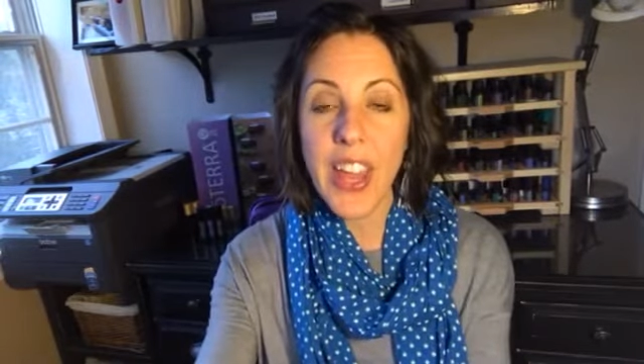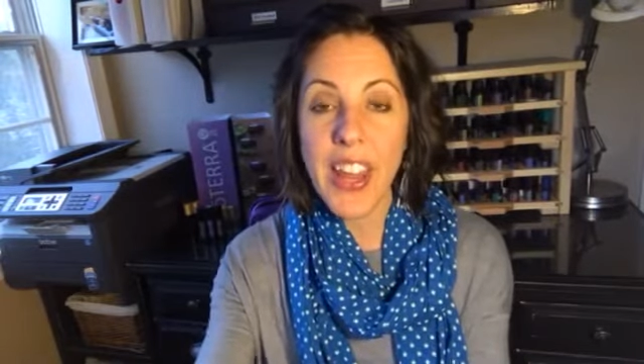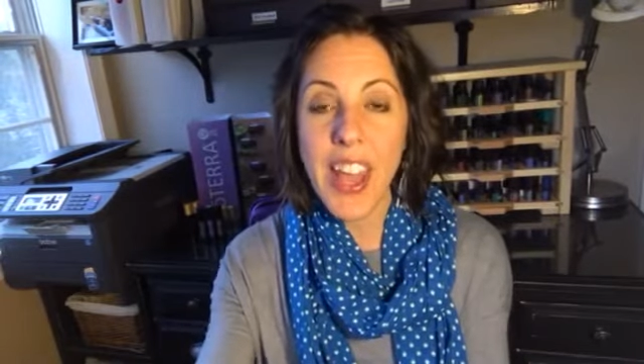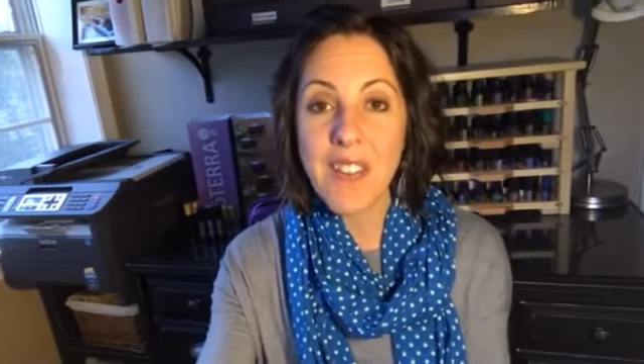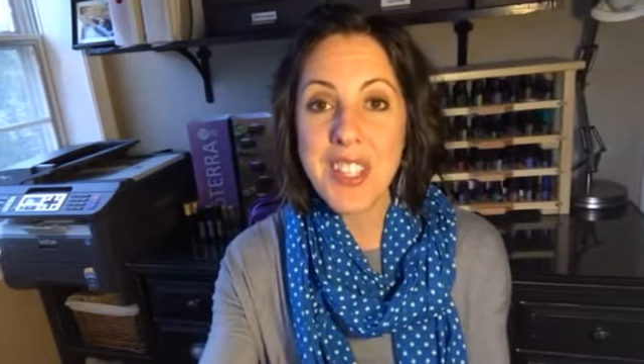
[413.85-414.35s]
and
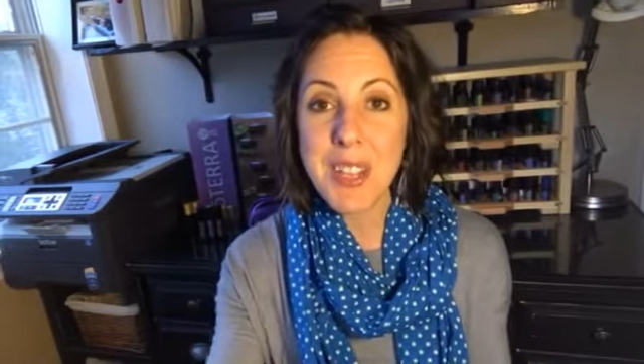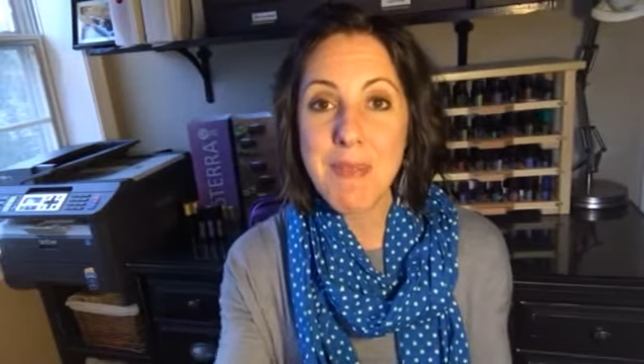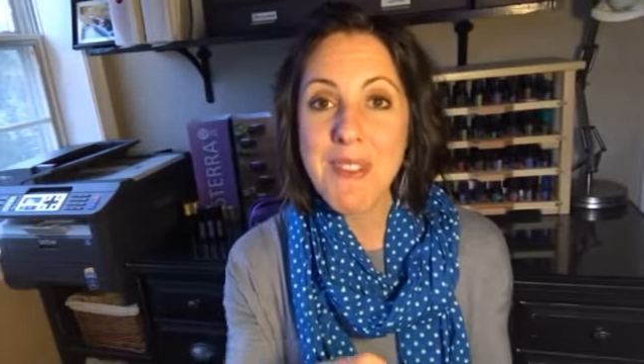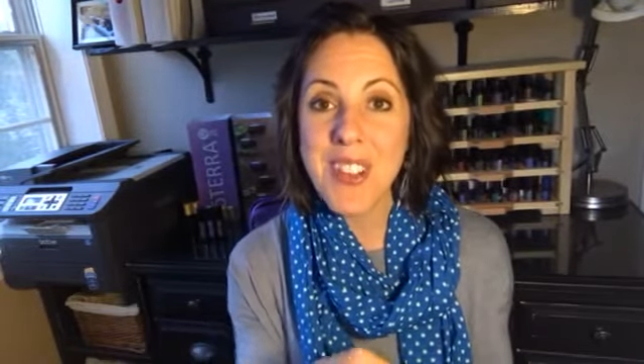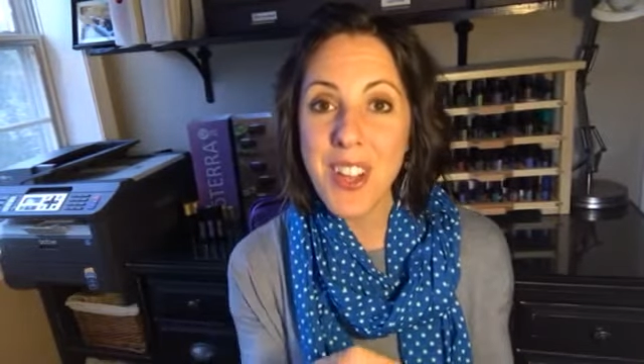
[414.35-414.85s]
I have a
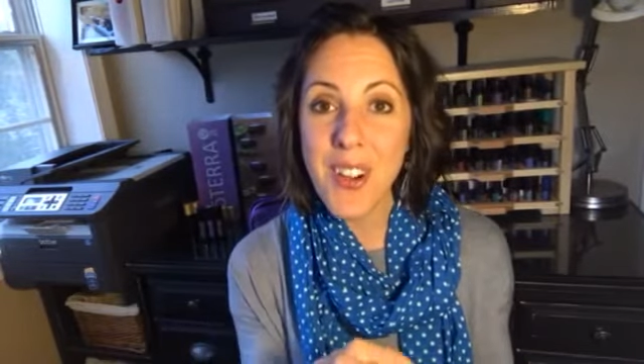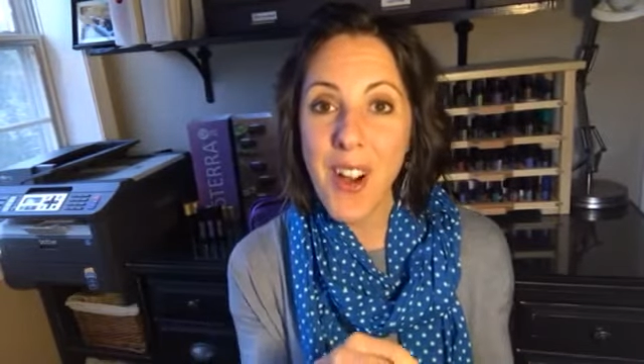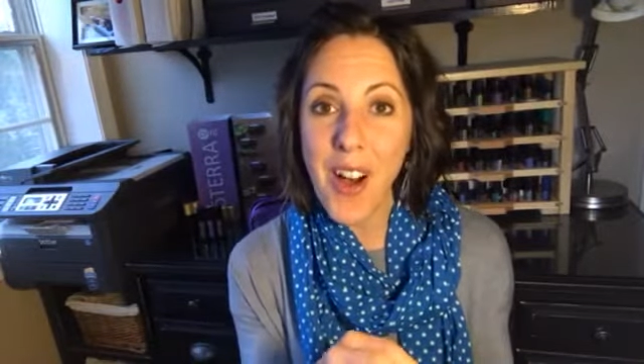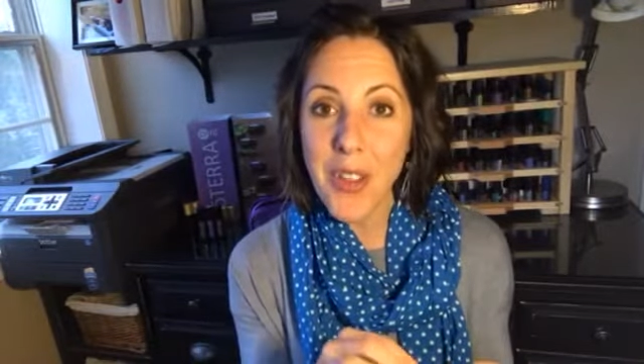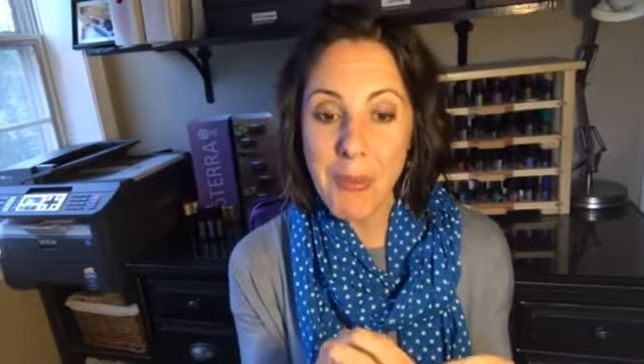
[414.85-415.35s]
separate video
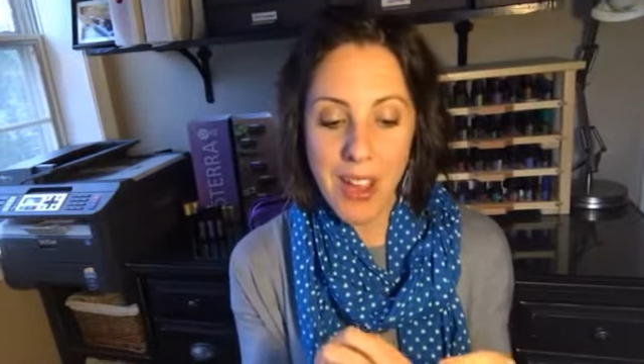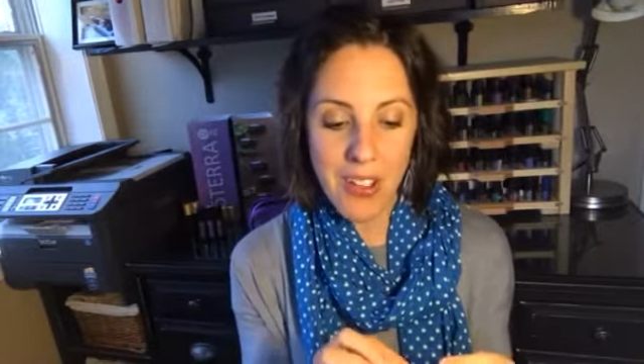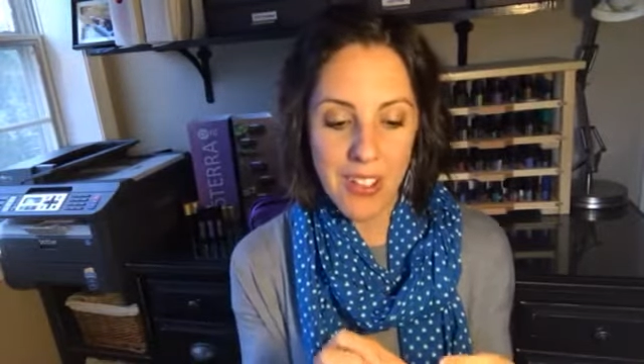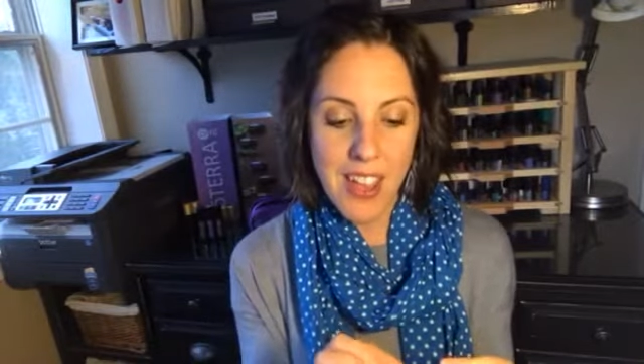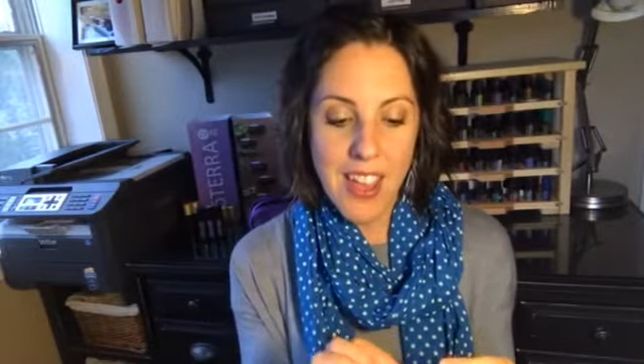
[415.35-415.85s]
all about